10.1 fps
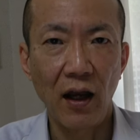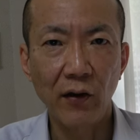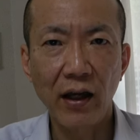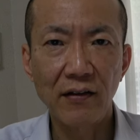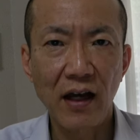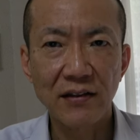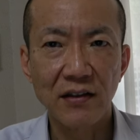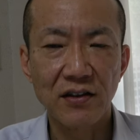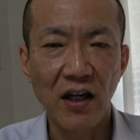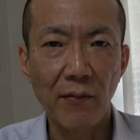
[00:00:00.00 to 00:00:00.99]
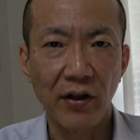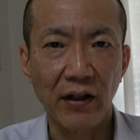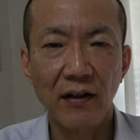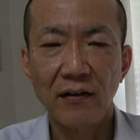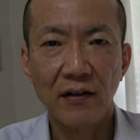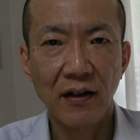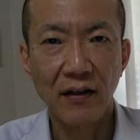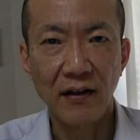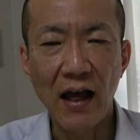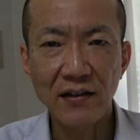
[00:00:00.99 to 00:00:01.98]
Okay, that's the summary.
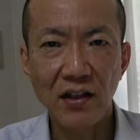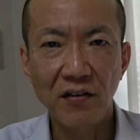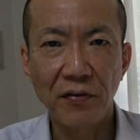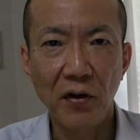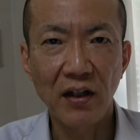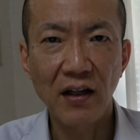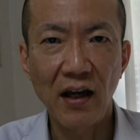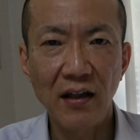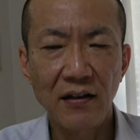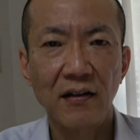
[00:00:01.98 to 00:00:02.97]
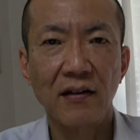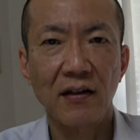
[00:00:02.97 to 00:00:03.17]
That's it for today.